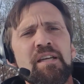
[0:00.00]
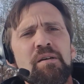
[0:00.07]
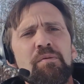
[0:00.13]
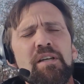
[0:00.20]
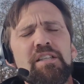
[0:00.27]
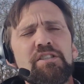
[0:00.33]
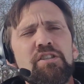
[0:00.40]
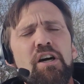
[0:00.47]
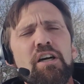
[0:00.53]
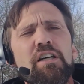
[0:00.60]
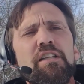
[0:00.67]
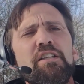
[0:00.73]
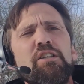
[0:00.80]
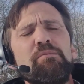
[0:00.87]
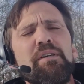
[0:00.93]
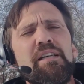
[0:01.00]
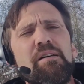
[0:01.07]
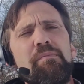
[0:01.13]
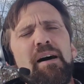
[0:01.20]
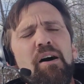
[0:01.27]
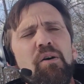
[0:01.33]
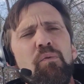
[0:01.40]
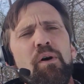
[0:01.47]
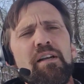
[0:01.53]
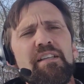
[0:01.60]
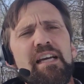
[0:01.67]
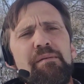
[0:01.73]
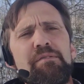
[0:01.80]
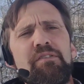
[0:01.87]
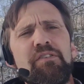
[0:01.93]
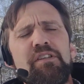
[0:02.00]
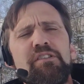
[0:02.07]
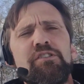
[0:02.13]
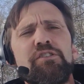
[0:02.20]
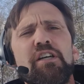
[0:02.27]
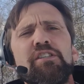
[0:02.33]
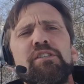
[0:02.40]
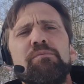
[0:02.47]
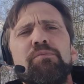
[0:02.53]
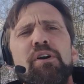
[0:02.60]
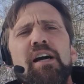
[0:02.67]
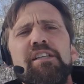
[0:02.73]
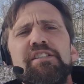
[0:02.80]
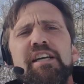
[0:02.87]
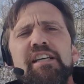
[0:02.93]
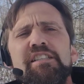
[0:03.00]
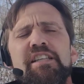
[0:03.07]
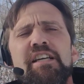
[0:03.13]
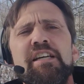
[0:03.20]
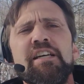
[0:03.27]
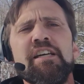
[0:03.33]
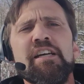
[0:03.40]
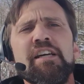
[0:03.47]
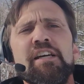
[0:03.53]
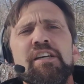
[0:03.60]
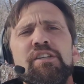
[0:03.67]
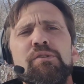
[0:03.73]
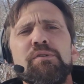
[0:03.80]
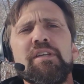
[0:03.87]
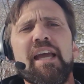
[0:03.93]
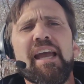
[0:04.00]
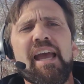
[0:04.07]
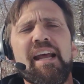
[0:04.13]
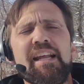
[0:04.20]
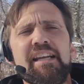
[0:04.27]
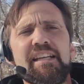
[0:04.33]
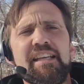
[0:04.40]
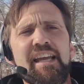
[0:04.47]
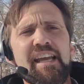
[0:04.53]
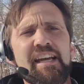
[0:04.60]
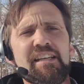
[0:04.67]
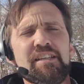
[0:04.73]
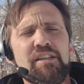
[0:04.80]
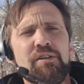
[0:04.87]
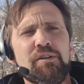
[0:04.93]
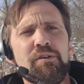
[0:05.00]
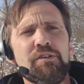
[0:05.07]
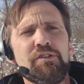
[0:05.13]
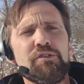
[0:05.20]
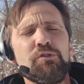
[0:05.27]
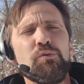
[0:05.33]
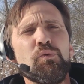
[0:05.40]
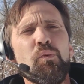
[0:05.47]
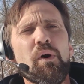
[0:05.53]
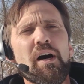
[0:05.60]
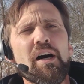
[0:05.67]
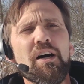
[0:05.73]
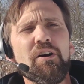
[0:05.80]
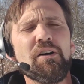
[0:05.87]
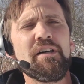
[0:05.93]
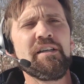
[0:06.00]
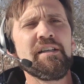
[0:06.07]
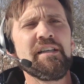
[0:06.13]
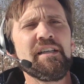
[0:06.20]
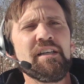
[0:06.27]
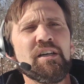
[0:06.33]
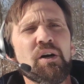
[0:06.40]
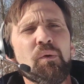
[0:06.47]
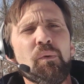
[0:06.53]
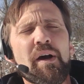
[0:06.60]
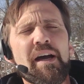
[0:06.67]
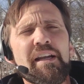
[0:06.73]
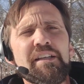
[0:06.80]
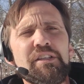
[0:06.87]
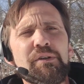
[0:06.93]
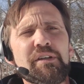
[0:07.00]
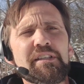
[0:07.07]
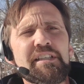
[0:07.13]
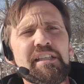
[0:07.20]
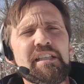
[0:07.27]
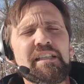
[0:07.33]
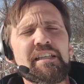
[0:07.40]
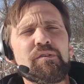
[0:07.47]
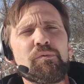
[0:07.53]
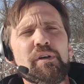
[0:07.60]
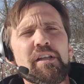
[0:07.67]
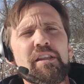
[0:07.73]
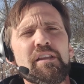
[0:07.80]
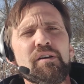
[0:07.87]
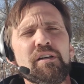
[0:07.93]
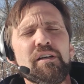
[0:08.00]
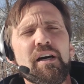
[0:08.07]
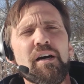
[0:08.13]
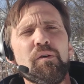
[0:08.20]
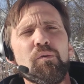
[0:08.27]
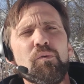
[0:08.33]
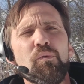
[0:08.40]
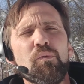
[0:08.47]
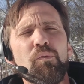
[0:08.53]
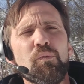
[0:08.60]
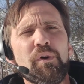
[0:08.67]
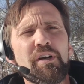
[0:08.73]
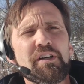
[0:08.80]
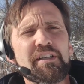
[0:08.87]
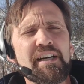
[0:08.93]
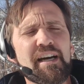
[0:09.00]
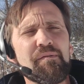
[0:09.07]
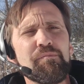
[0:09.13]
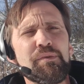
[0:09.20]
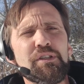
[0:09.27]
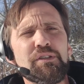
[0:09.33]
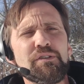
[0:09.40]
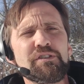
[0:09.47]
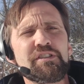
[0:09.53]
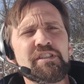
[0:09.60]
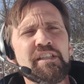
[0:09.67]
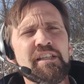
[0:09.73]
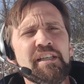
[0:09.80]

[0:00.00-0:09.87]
But let's talk a little bit about what types of construction projects you can and can't do well when you are dealing with wintertime builds.